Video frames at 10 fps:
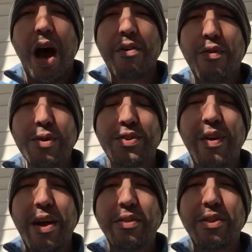I first
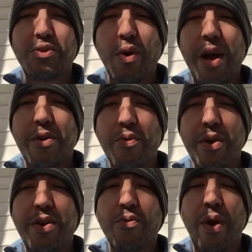found Dry
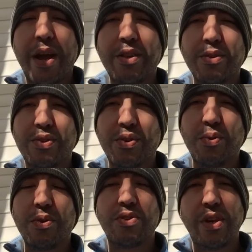Creek Wrangler
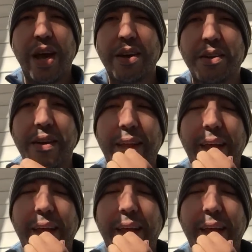School channel